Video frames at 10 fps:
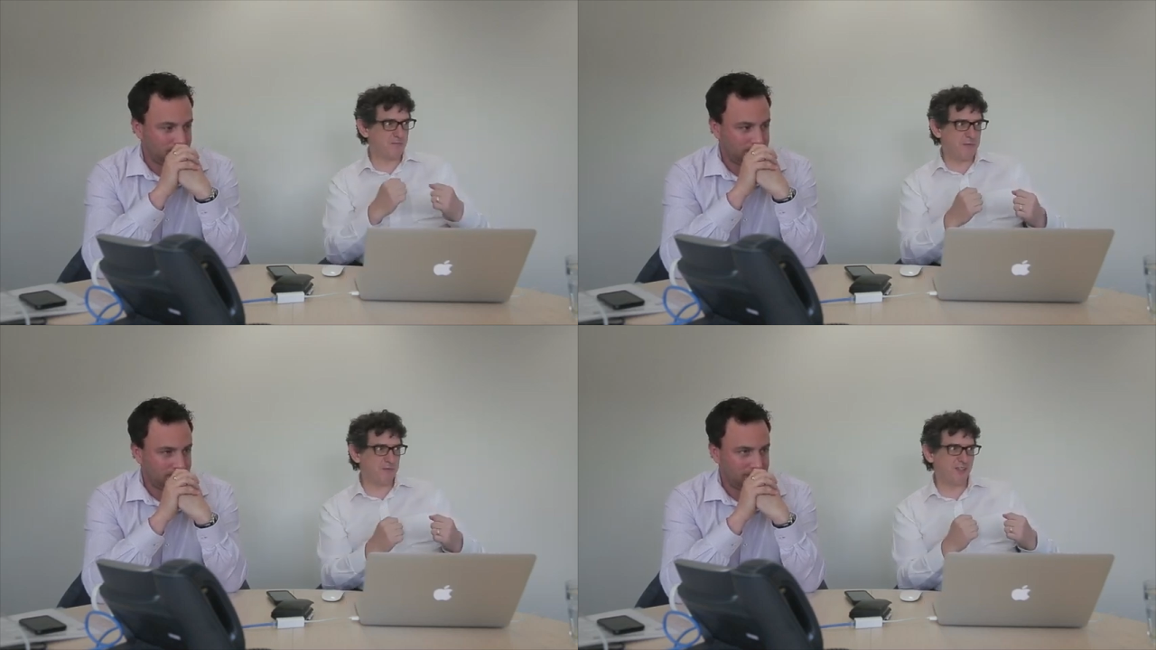
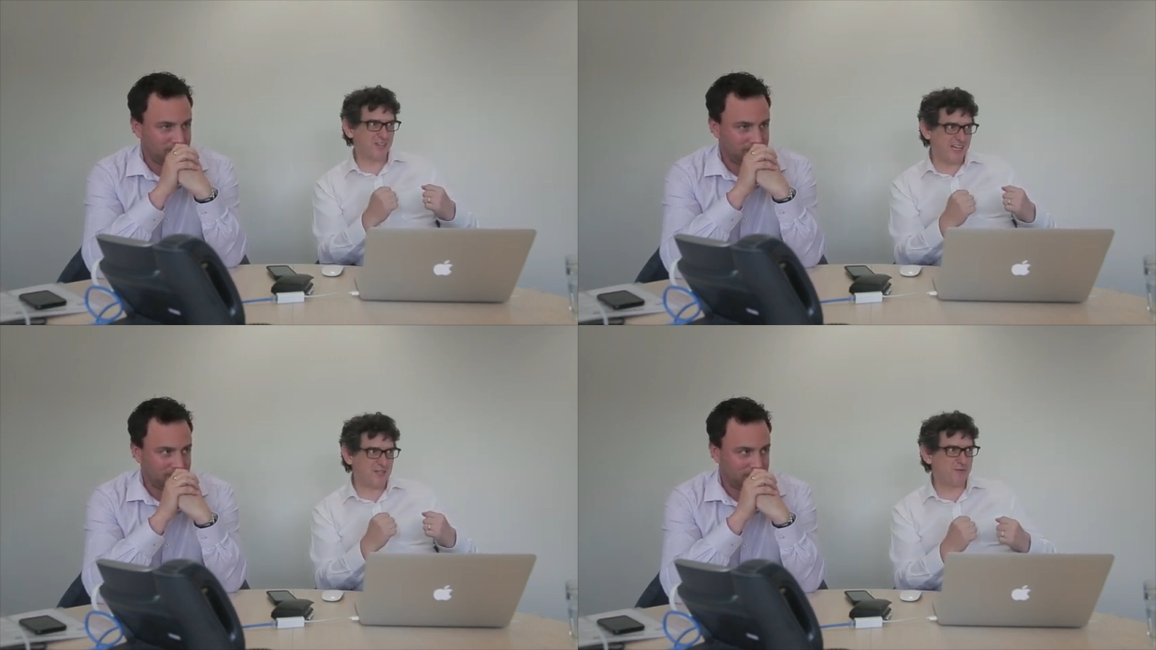Speaker 1: So people
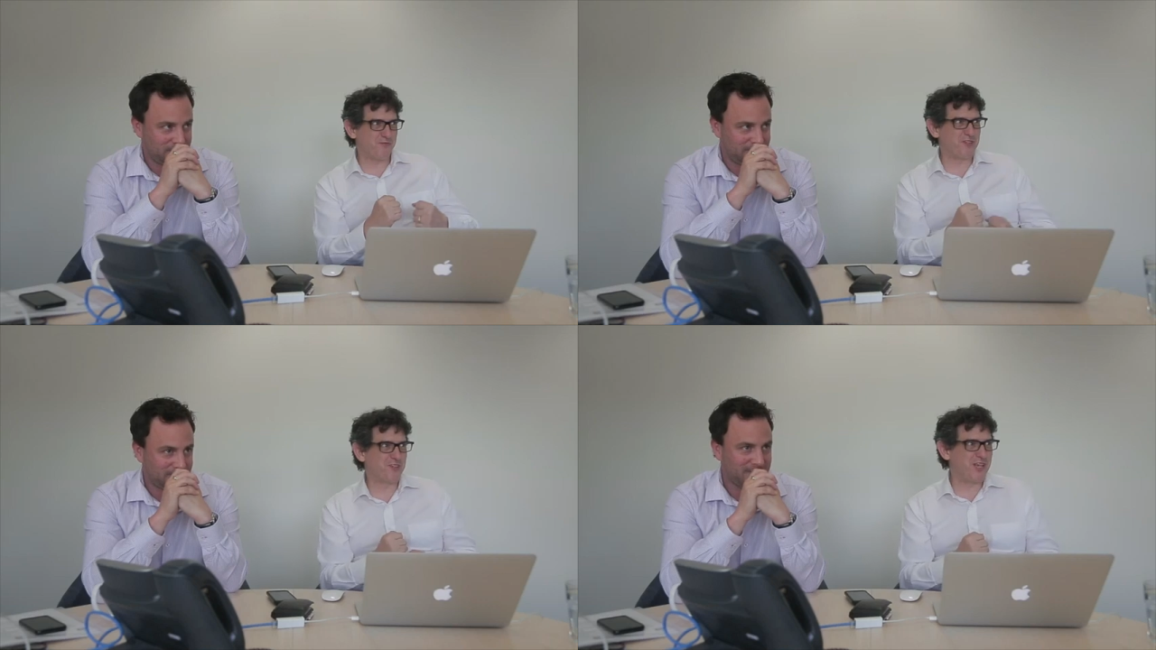are
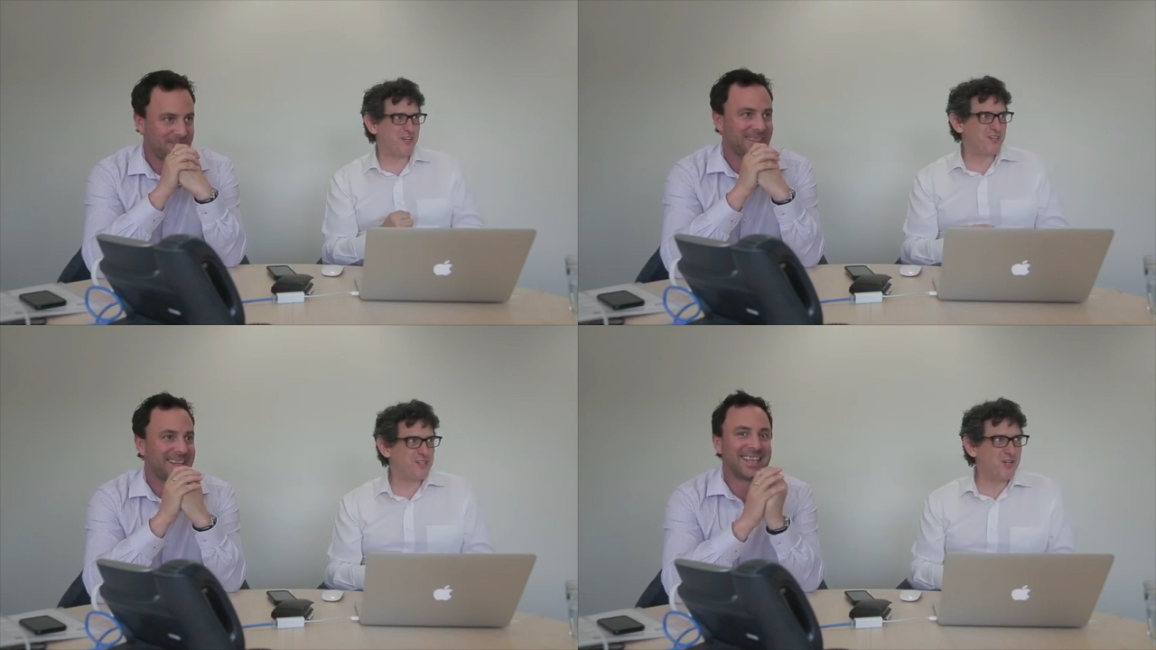desperate for us to
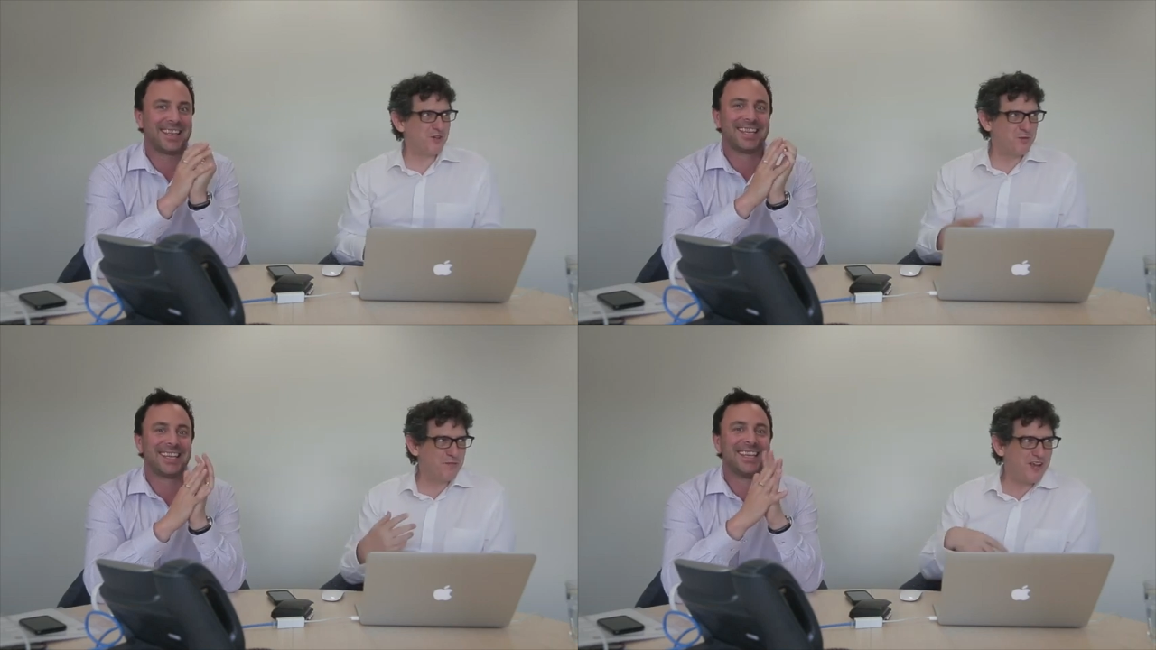get to the
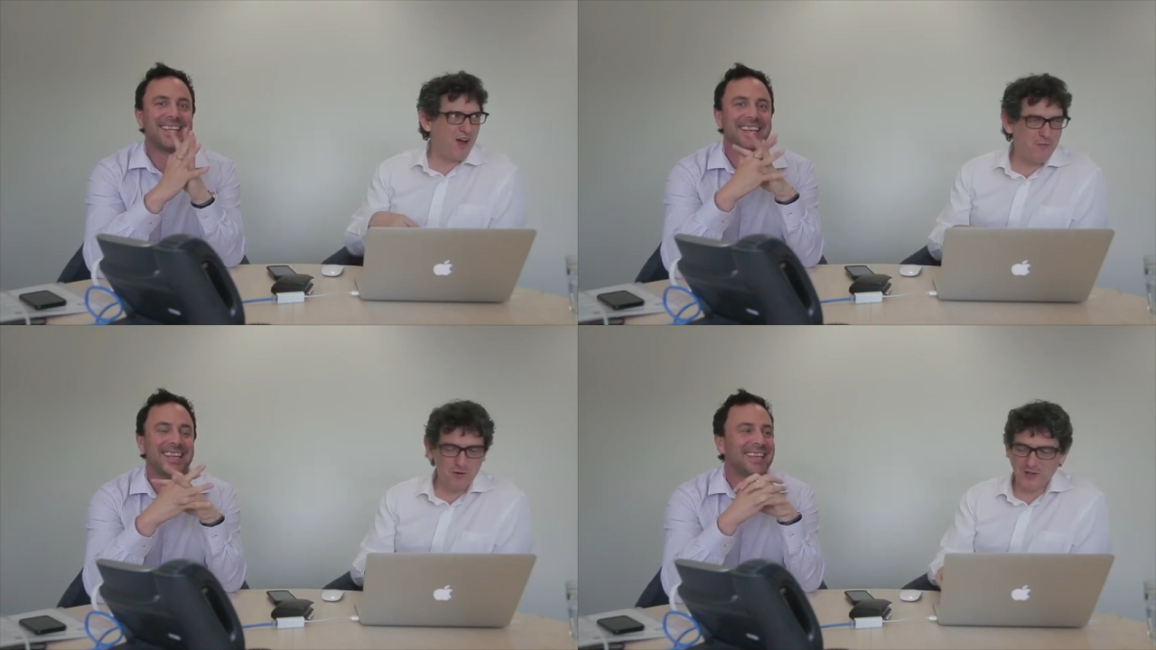technical
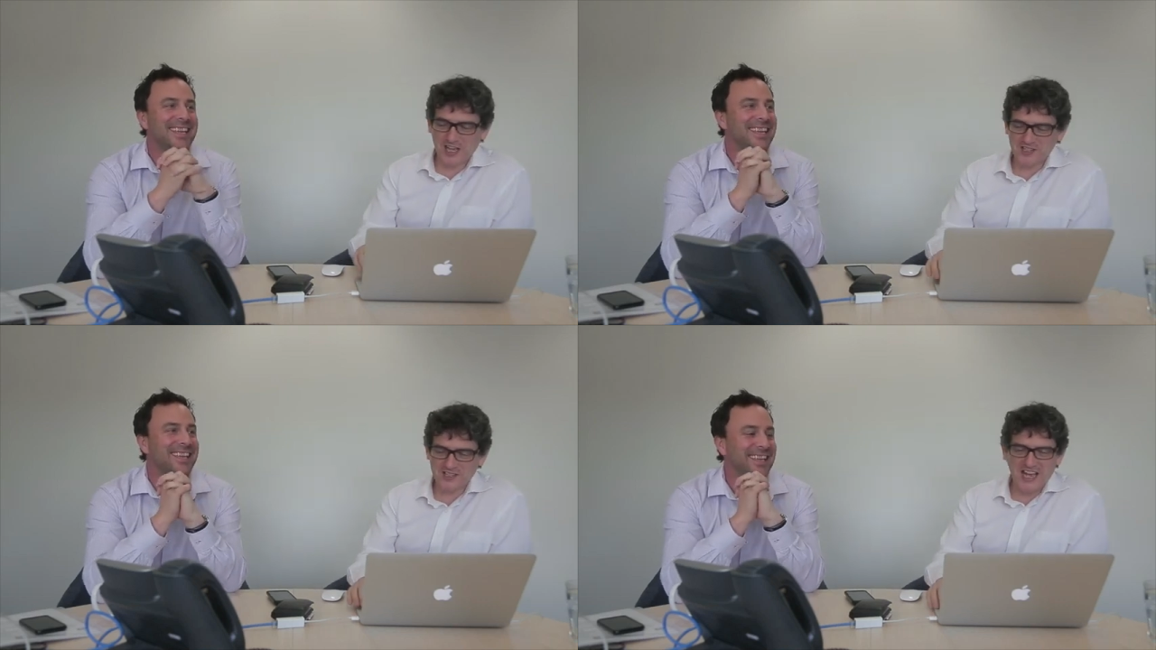meat. I will
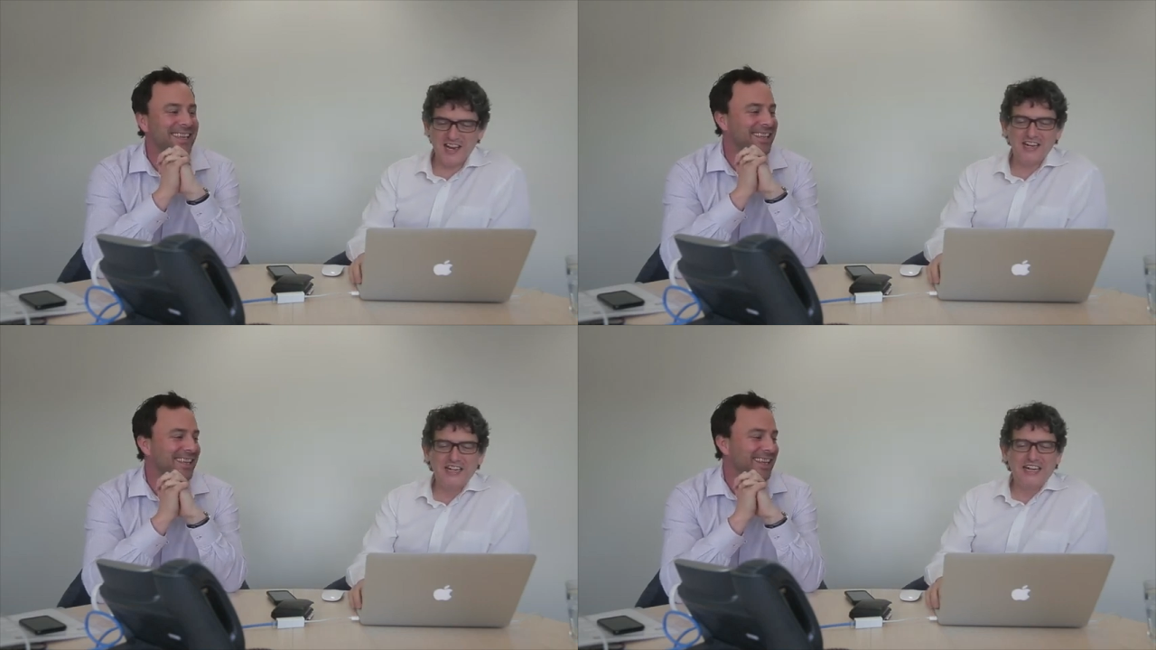get to that.